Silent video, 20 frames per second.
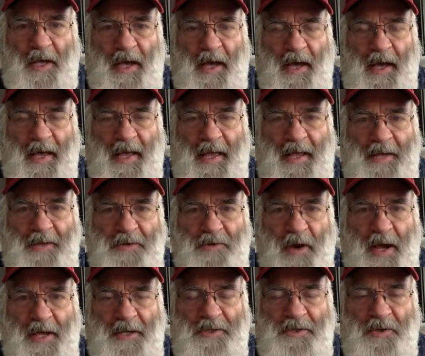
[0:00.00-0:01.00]
It
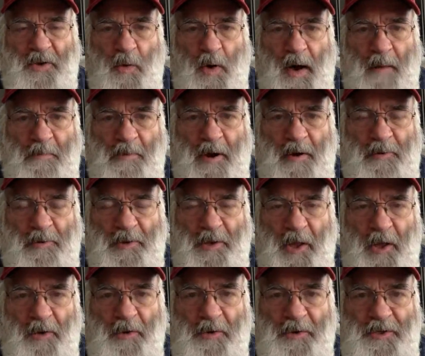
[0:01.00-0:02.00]
tries to cooperate with
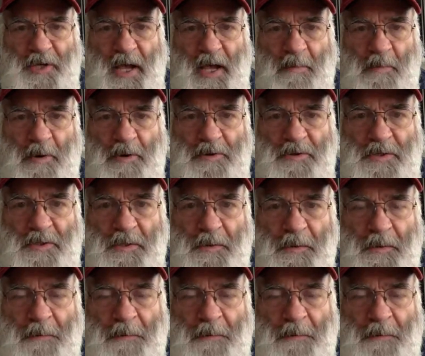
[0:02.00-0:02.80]
local chambers.